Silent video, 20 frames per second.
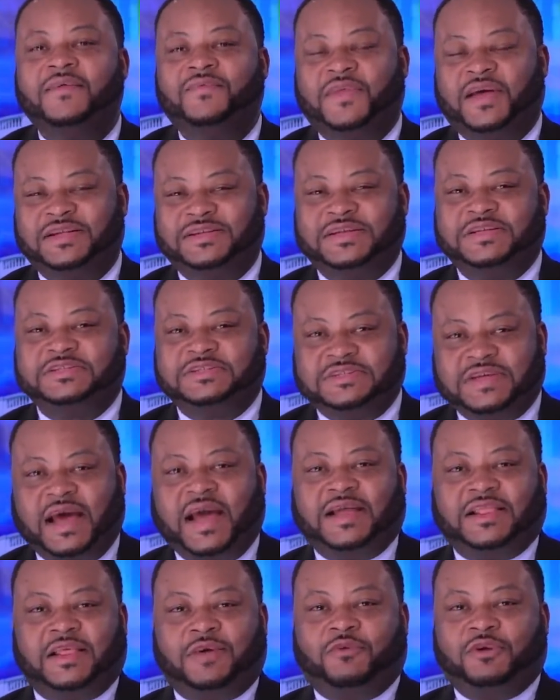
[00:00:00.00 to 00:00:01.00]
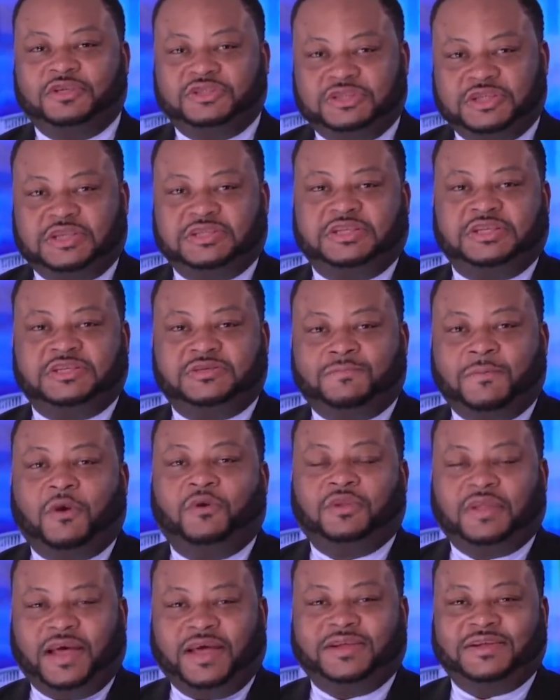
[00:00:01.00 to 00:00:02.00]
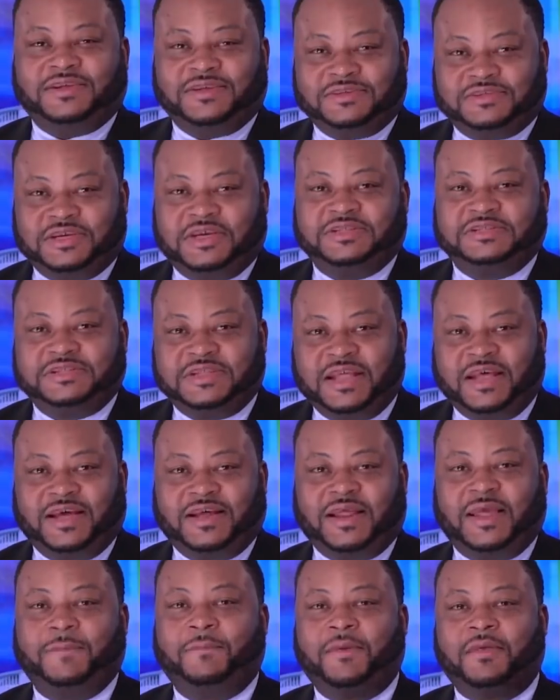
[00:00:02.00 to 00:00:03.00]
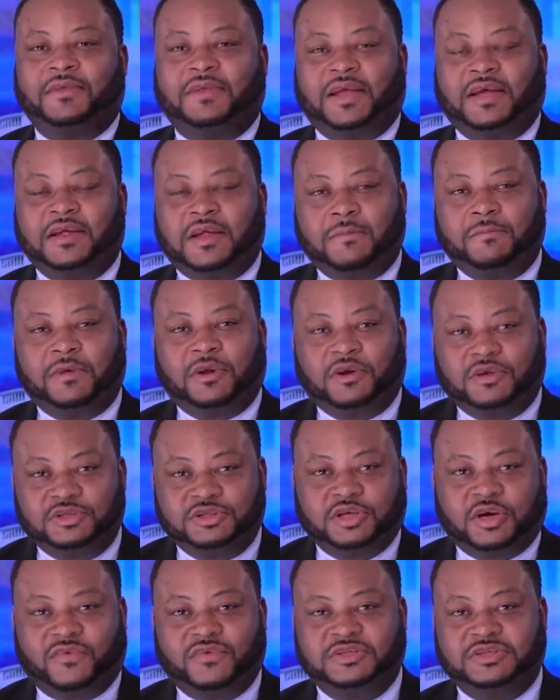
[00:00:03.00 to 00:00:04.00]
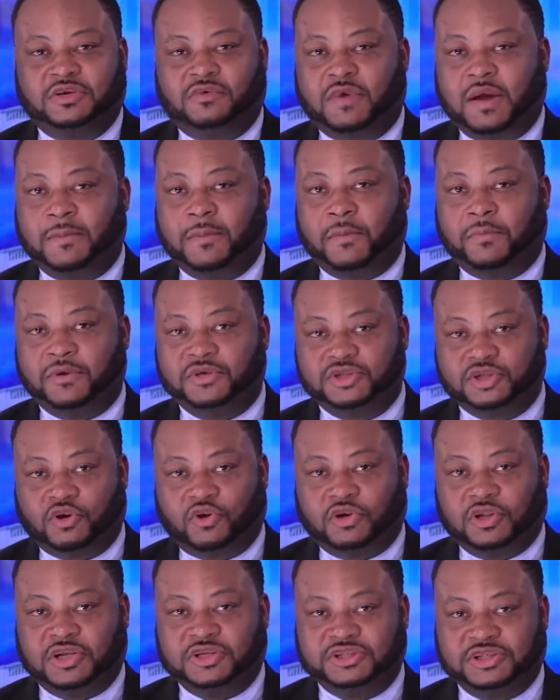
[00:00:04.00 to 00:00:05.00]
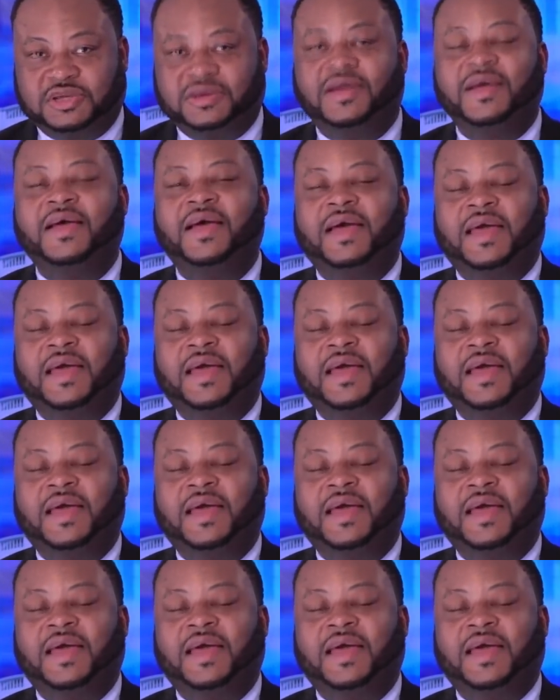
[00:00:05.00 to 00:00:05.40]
That's exactly what Jussie Smollett just did. He did community service at Rainbow Puts Coalition.